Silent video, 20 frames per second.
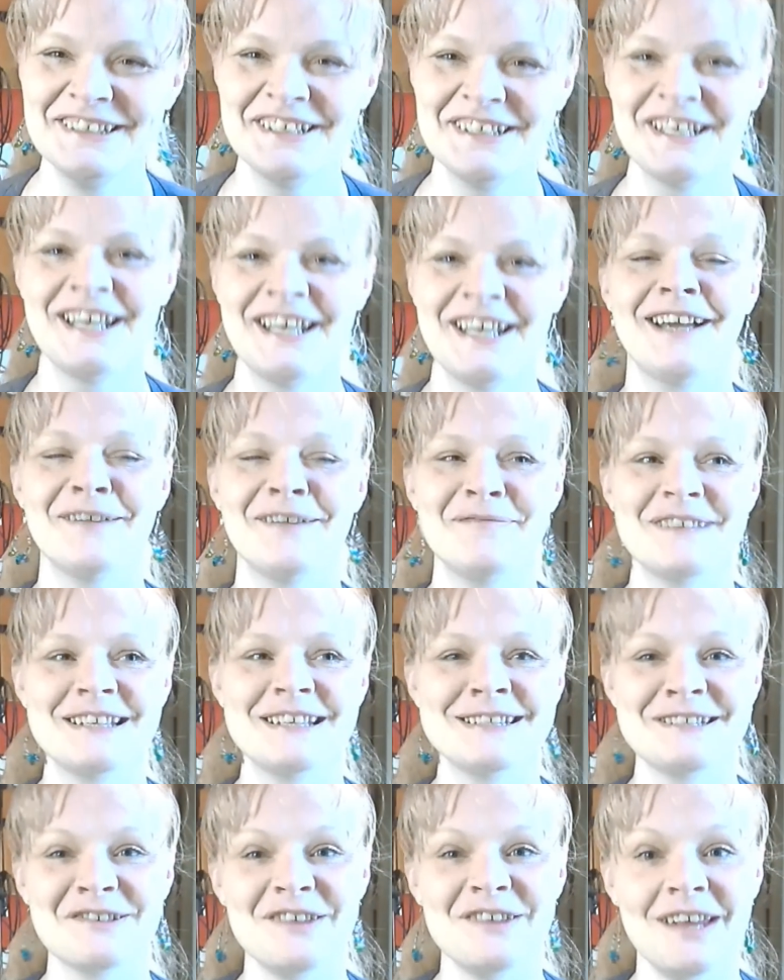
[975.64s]

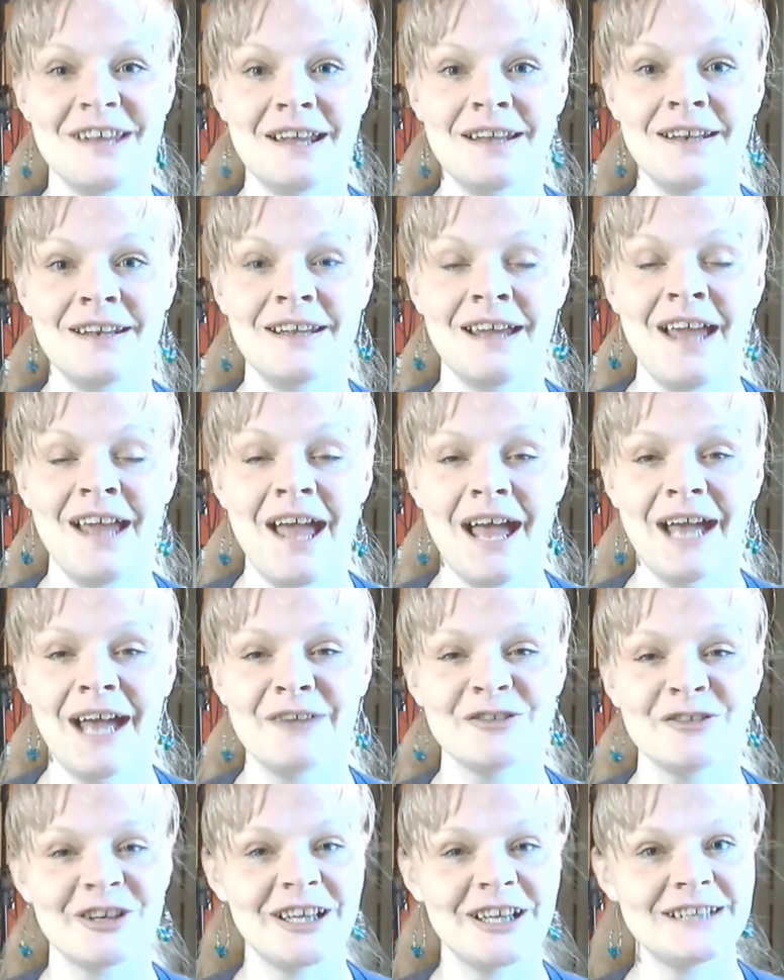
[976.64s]
Until then,
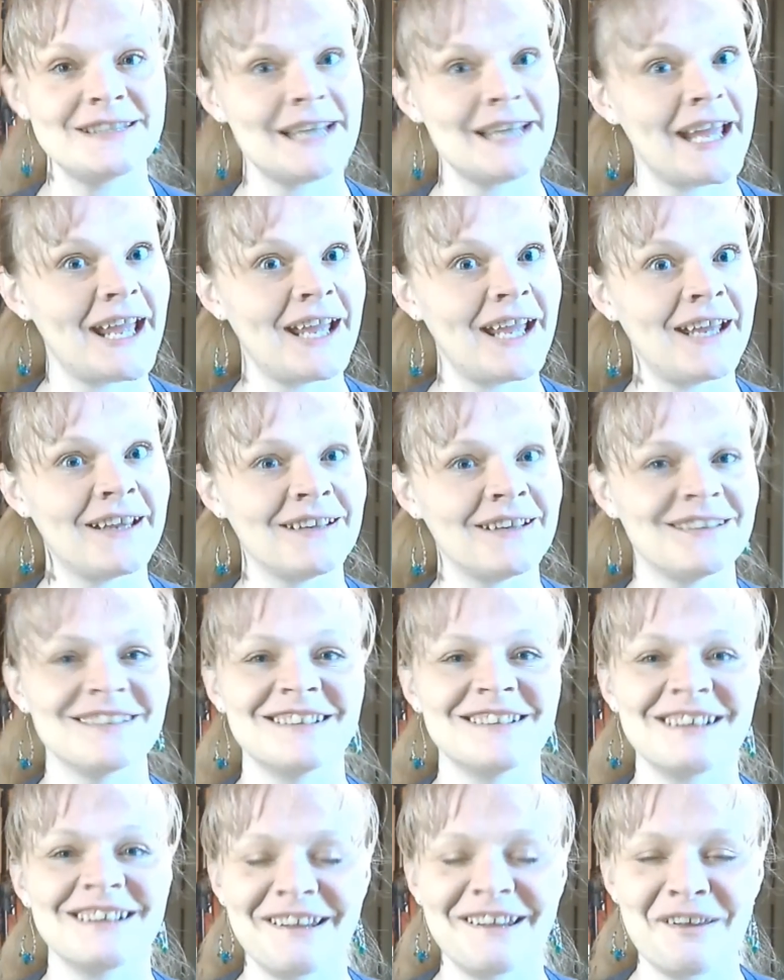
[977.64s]
have a great day.
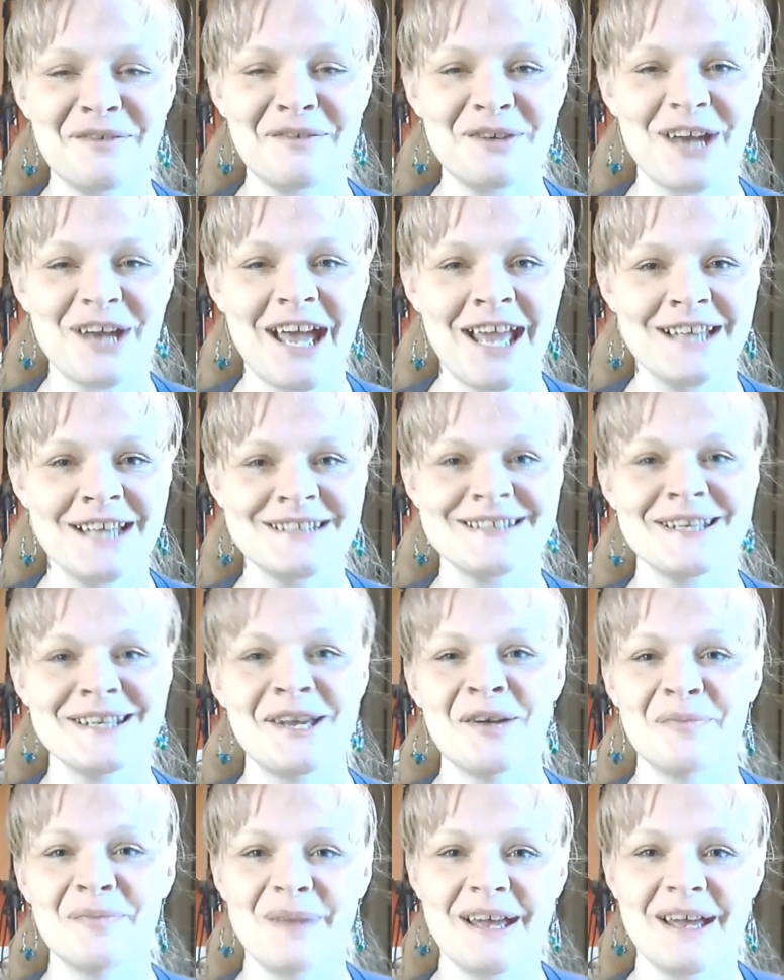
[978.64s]
I love you guys.
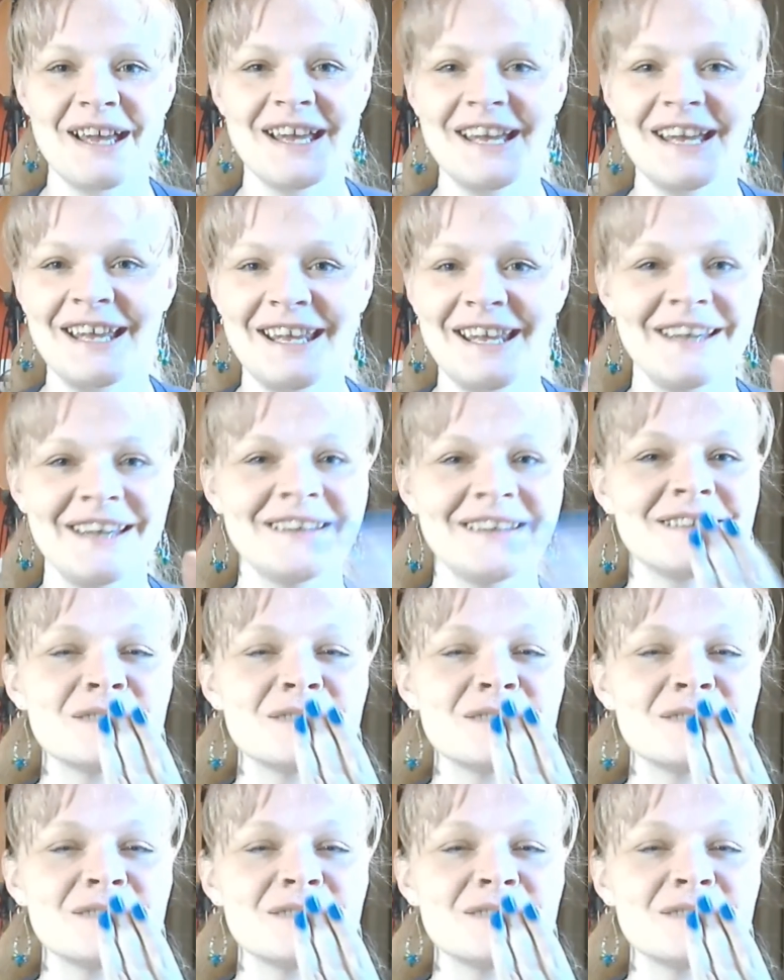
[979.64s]
Bye.